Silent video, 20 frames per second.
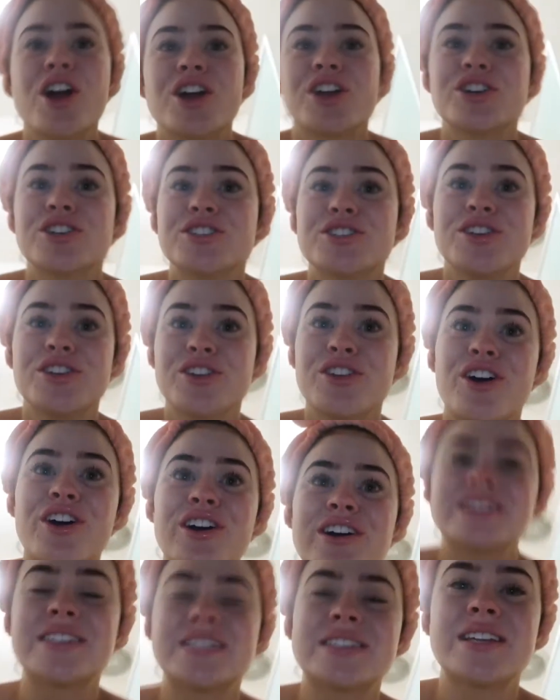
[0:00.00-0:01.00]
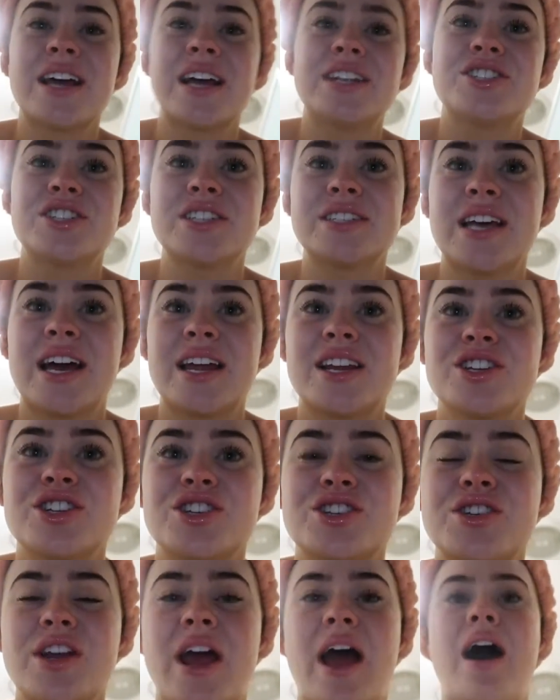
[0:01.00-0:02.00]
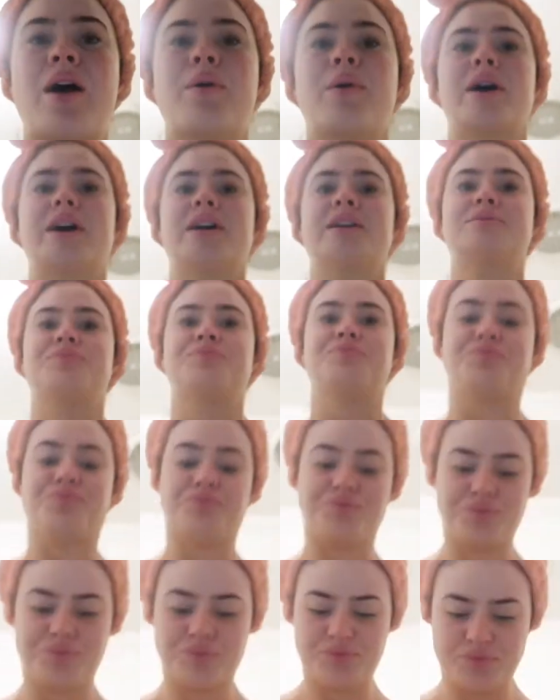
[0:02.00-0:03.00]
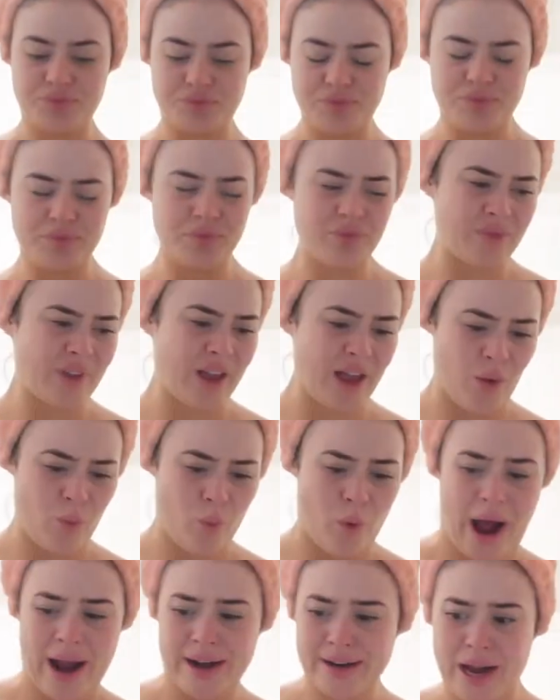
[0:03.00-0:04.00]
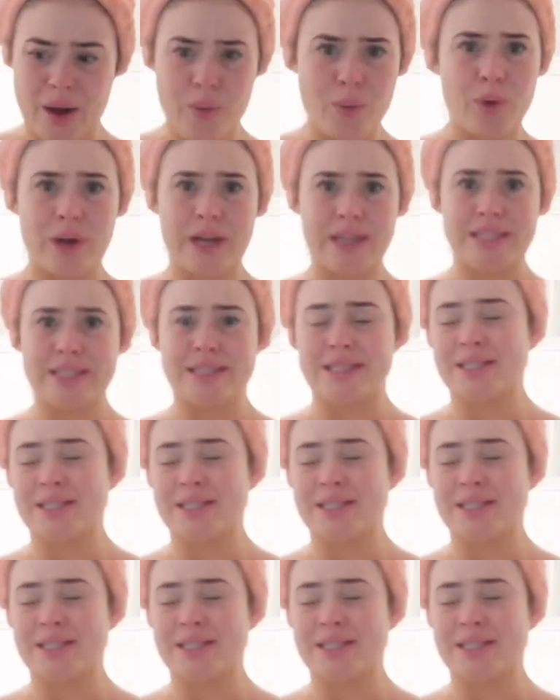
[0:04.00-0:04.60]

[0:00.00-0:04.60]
because you're not. I just had a shower. Why did I walk into